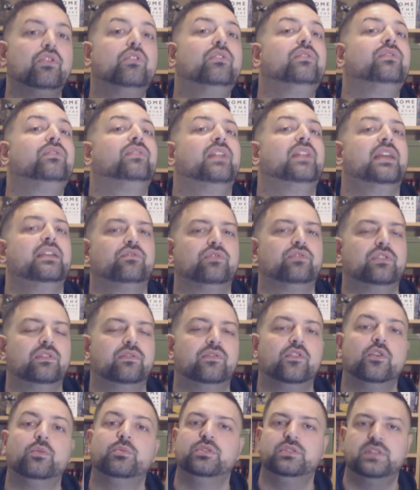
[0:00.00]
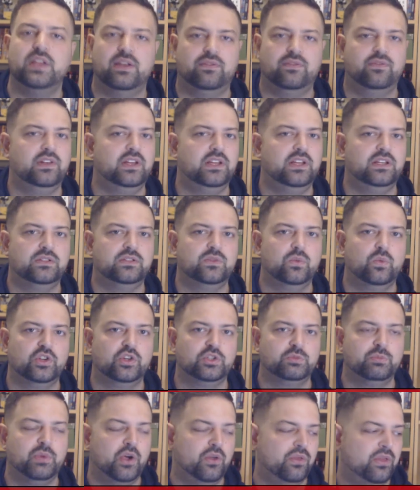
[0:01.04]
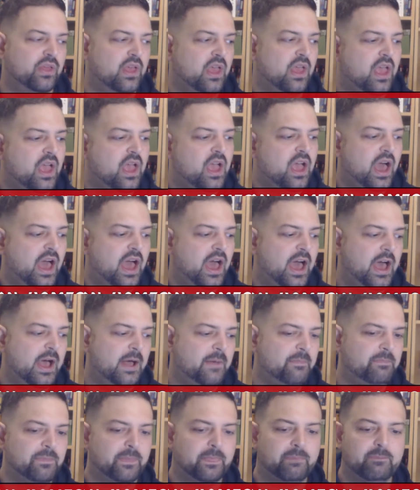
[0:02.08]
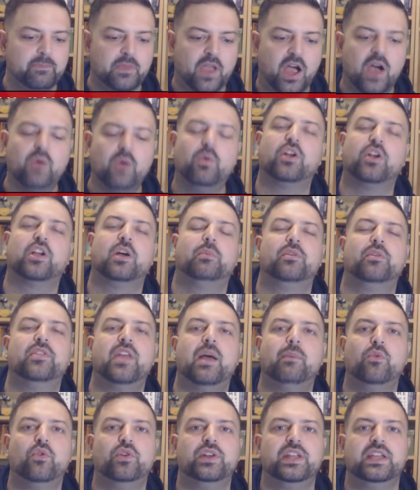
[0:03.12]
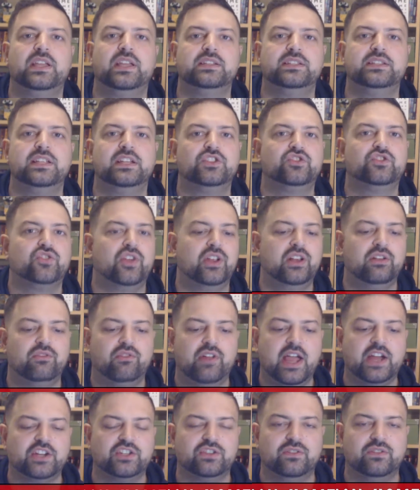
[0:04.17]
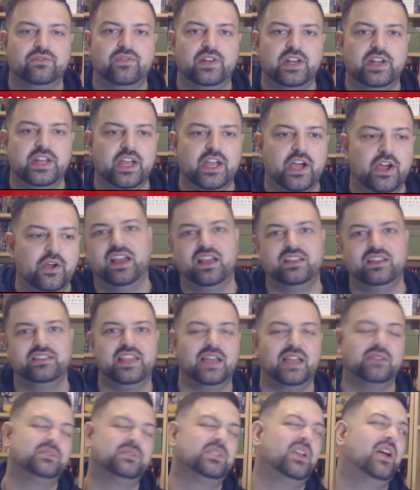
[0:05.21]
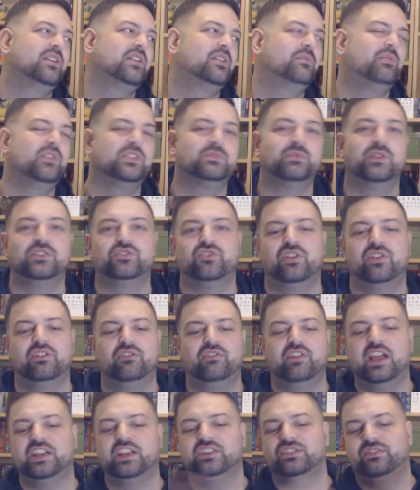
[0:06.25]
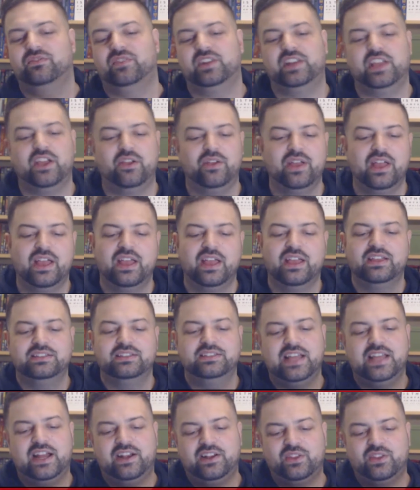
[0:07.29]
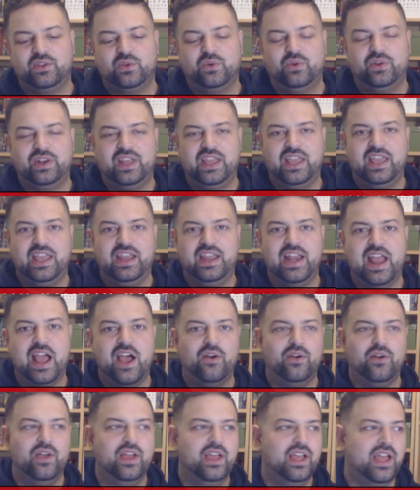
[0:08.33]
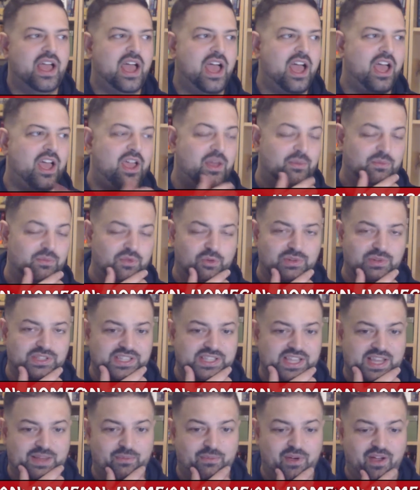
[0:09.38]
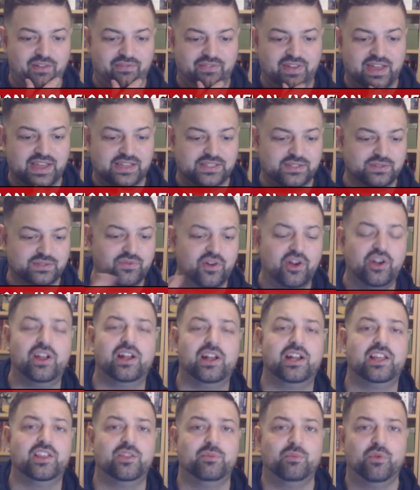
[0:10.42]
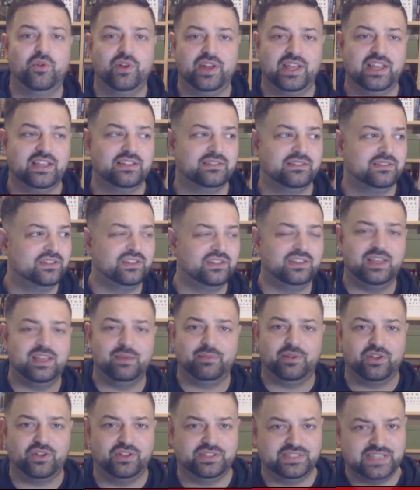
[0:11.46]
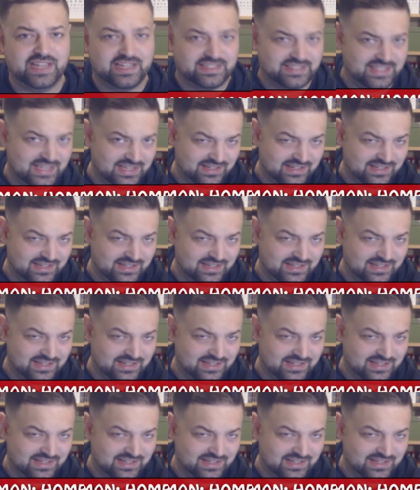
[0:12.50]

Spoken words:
flavor of the film, you definitely need to watch both. I woke up on that morning and did a trailer reaction video. Yeah, so I'm going to post my trailer reaction video down in the corner here now. You'll be seeing my face. It was very early in the morning. Couldn't get my contacts in,